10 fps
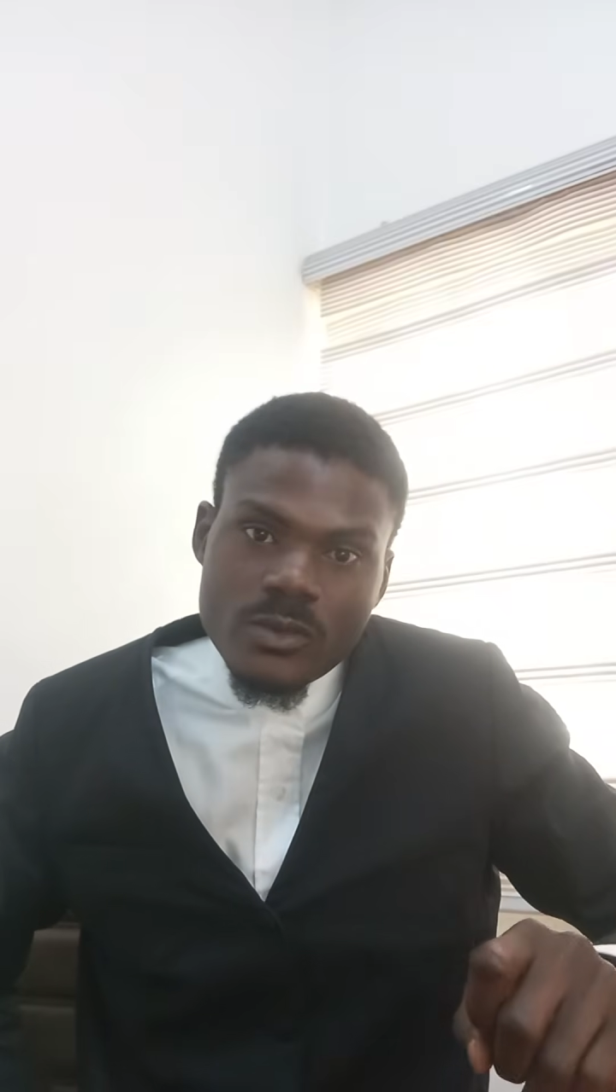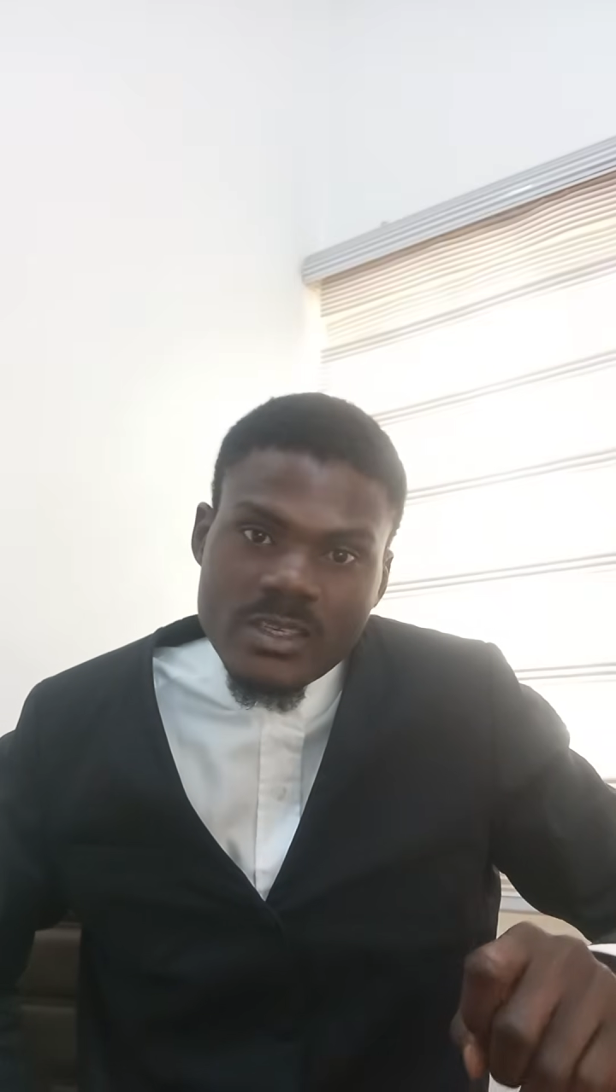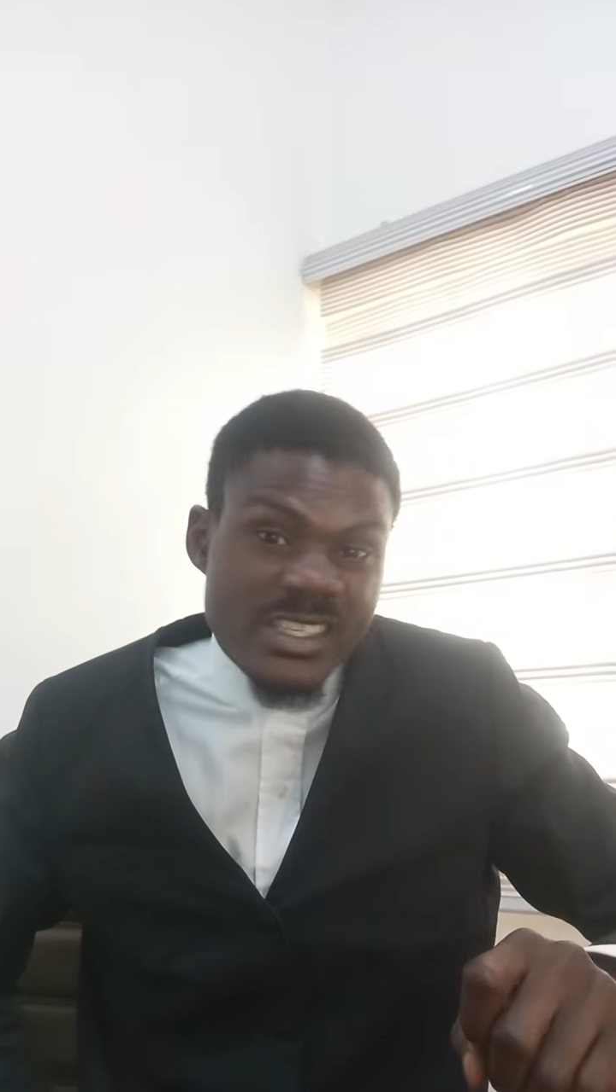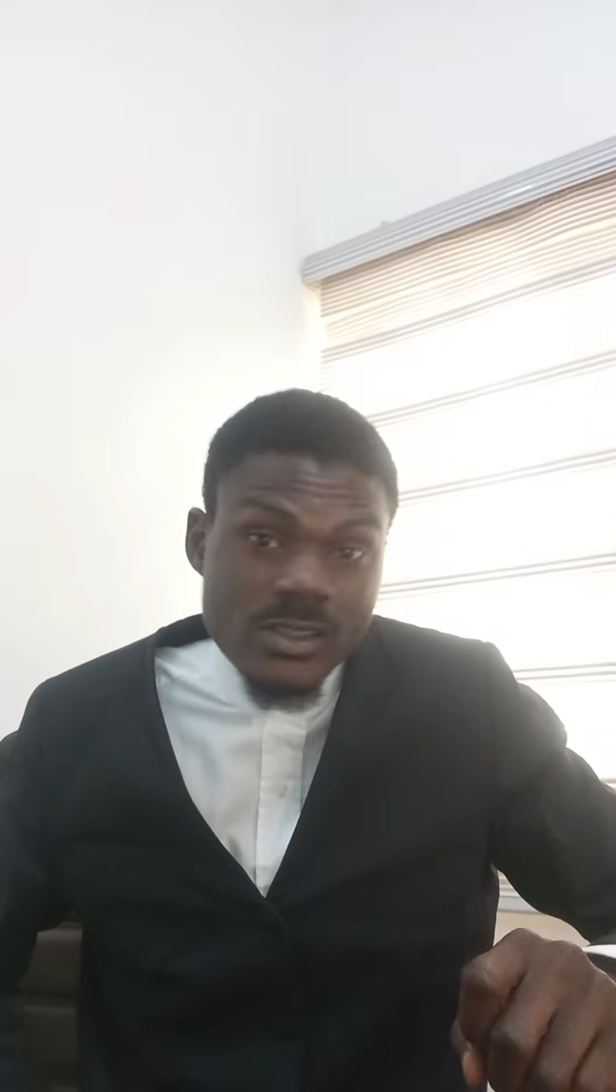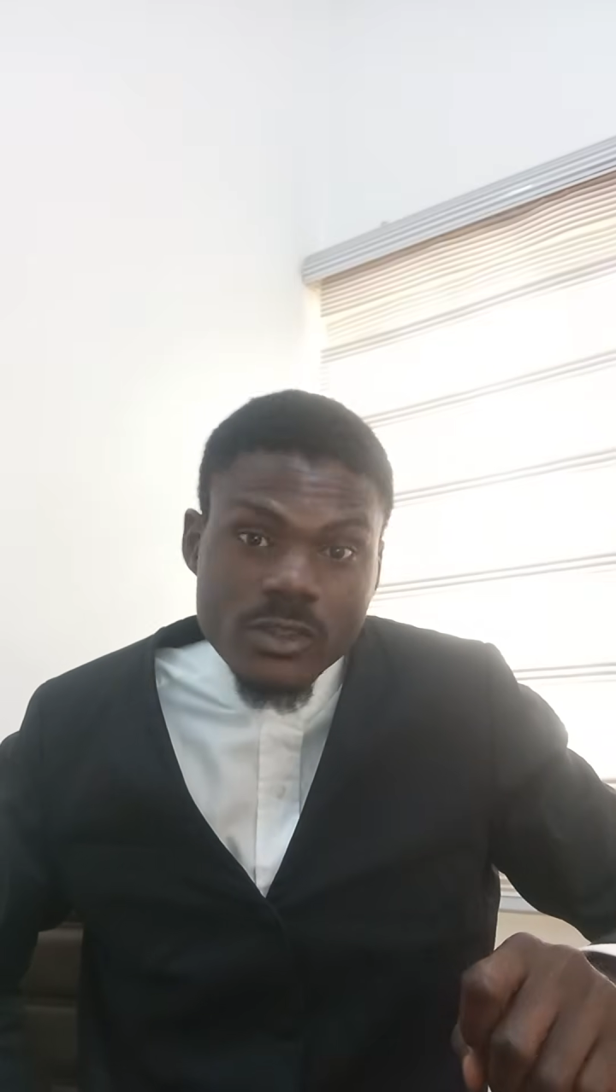
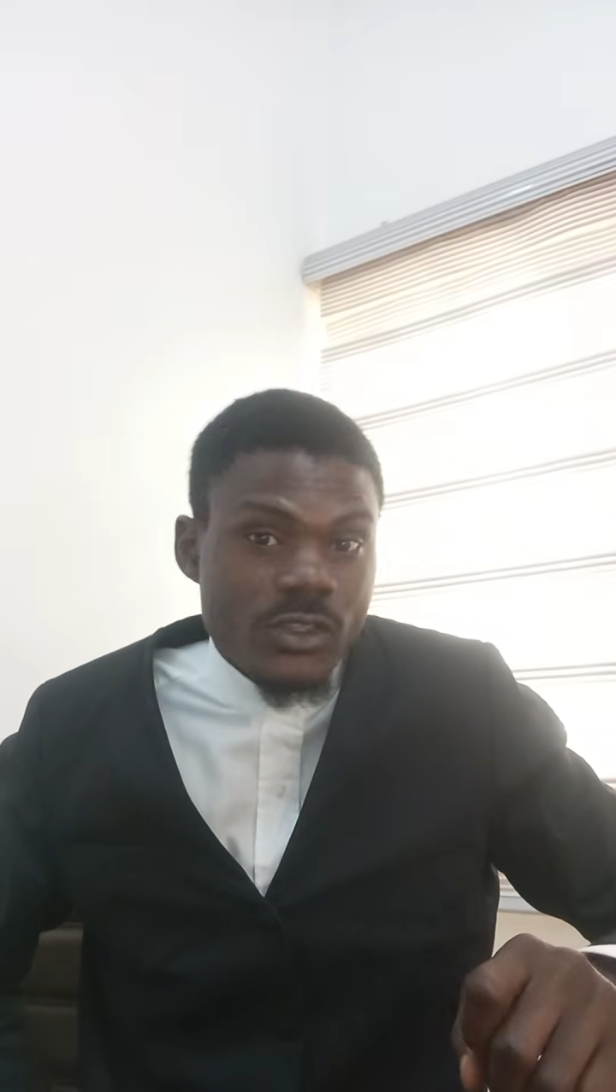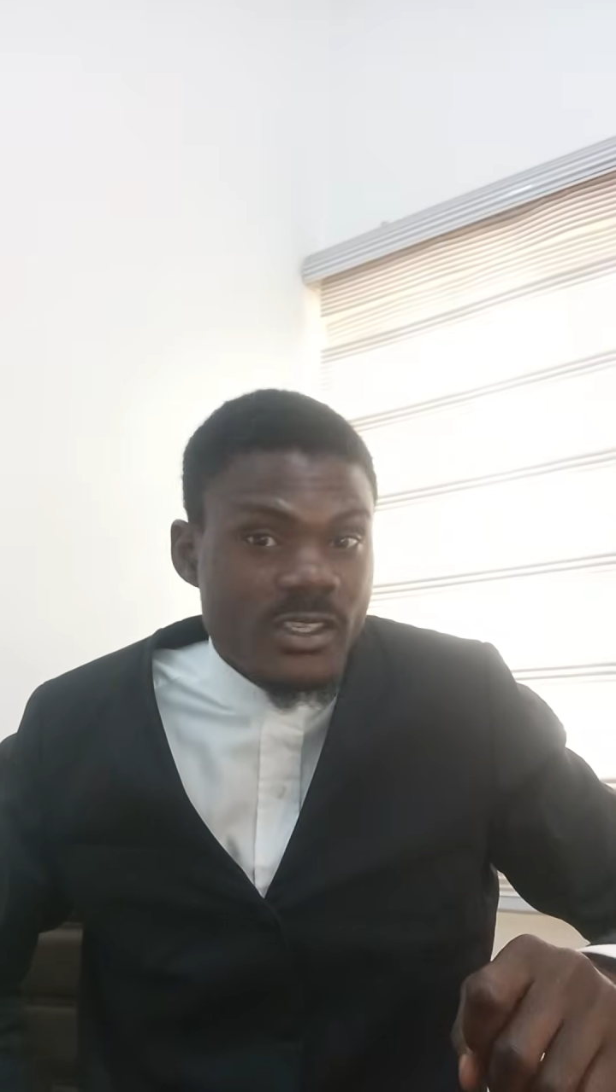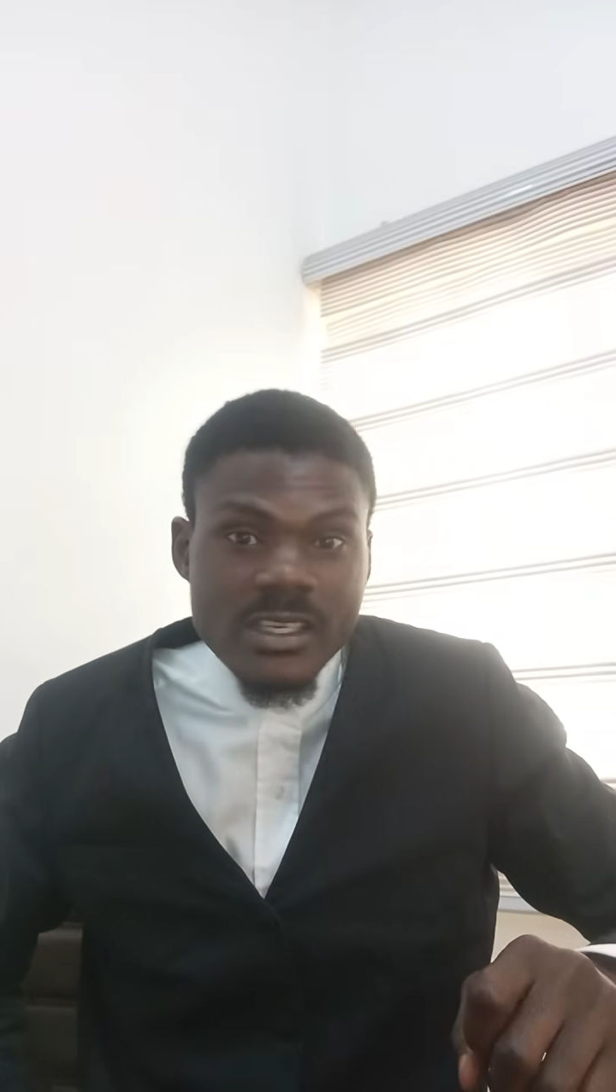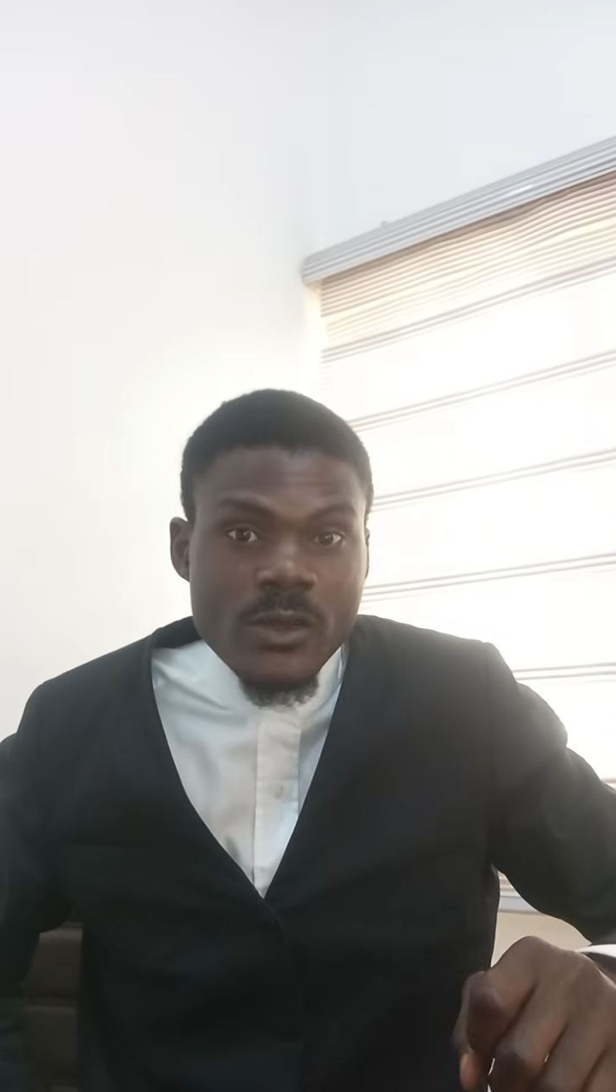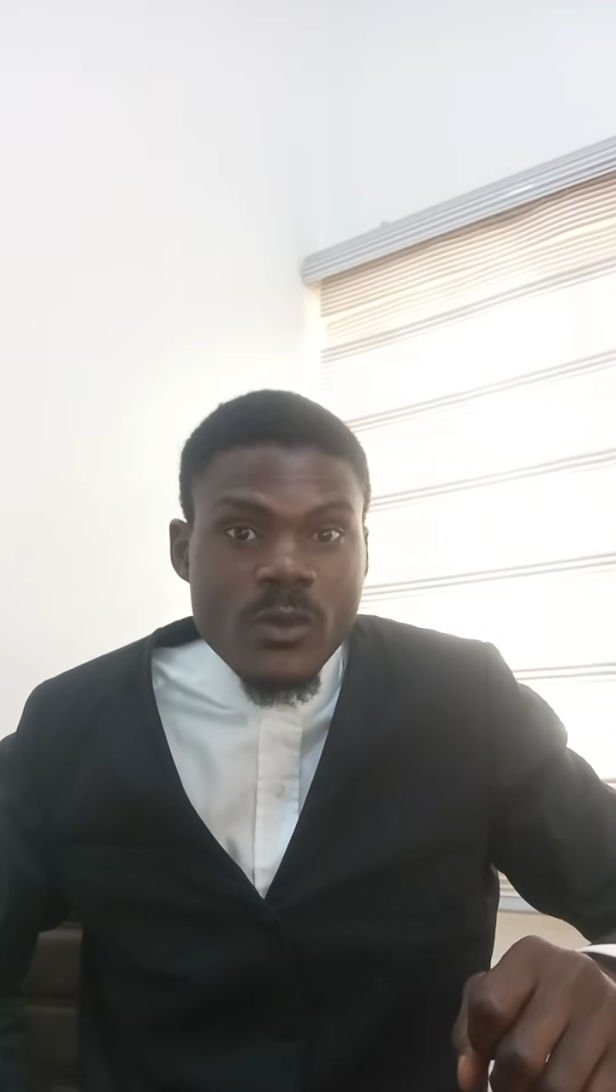It's not done
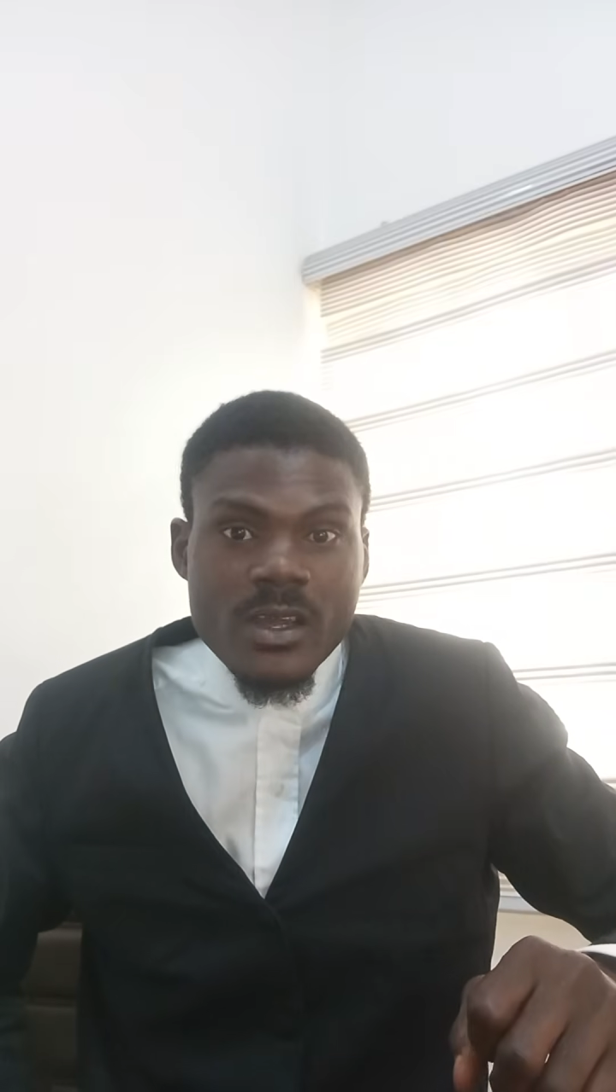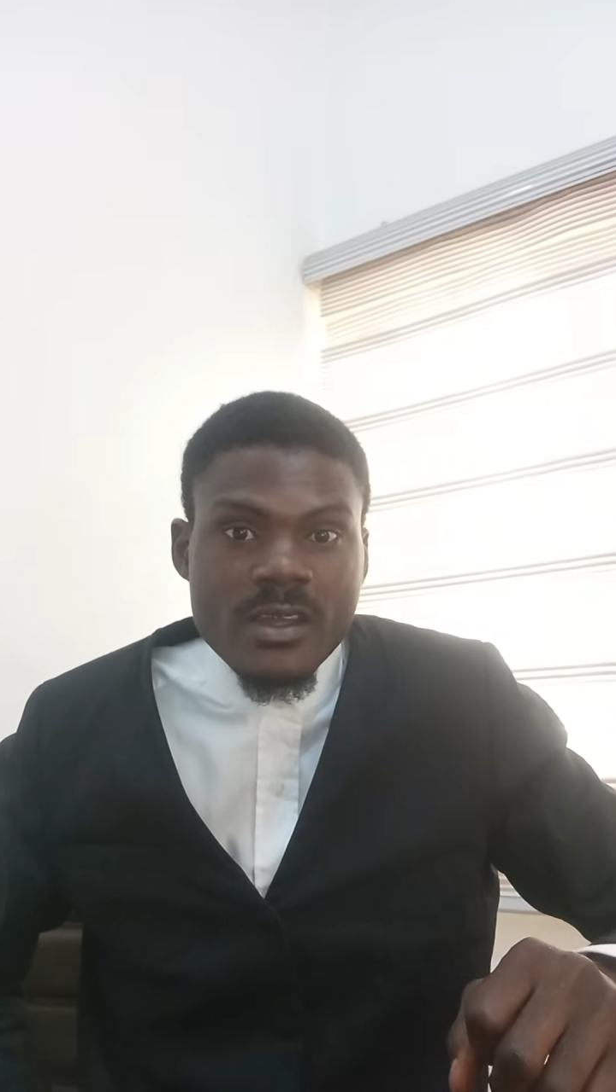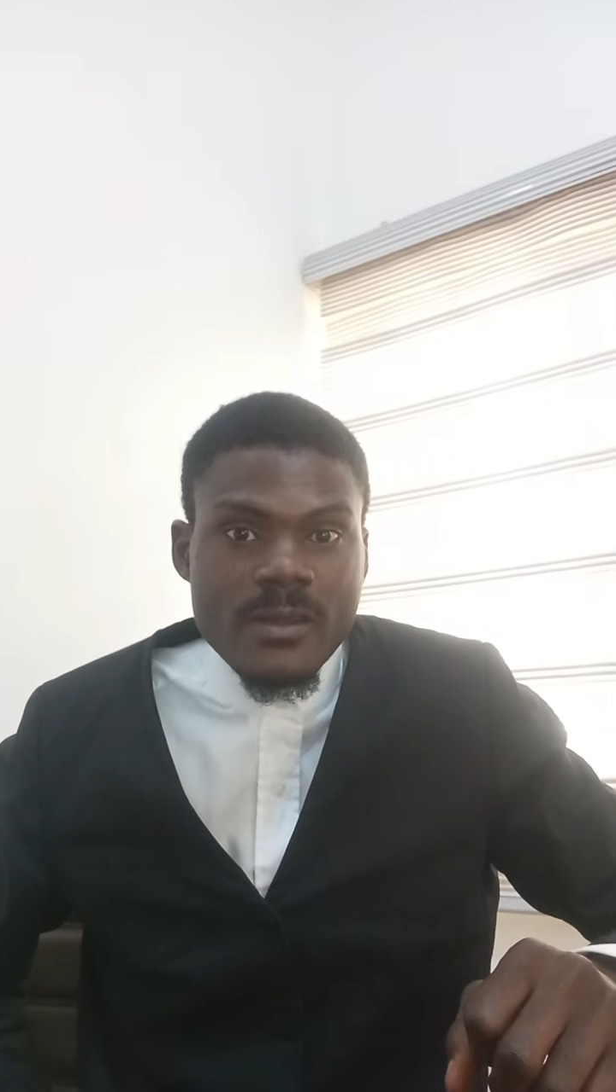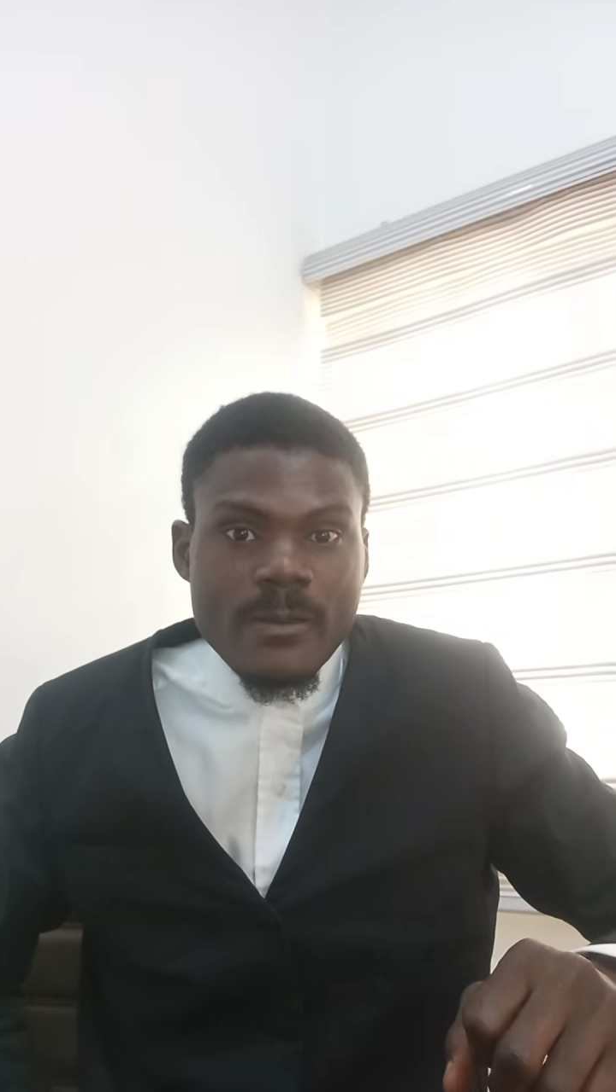anywhere.